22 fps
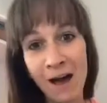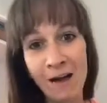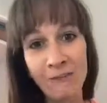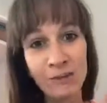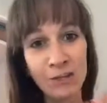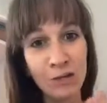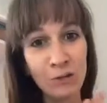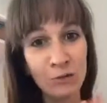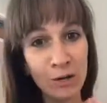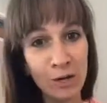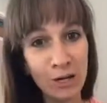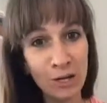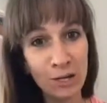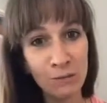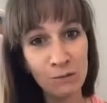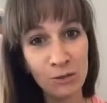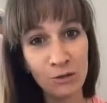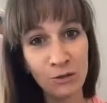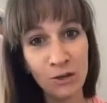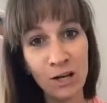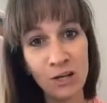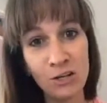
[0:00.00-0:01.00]
having great
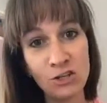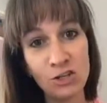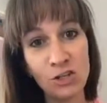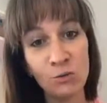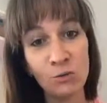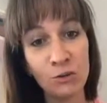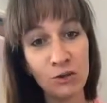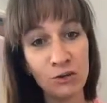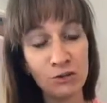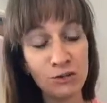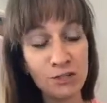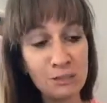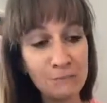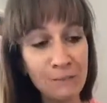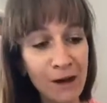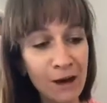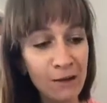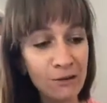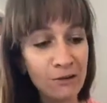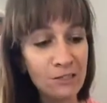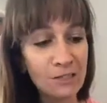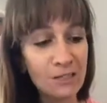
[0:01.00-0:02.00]
communication with your
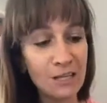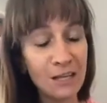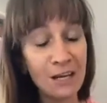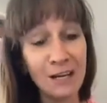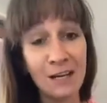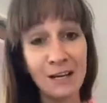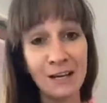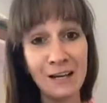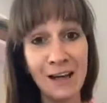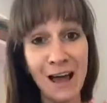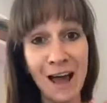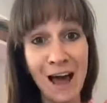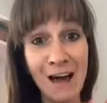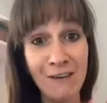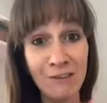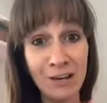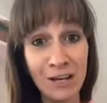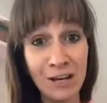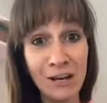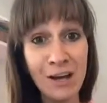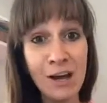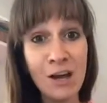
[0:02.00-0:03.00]
spouse and
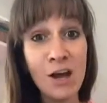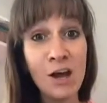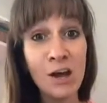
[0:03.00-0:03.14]
having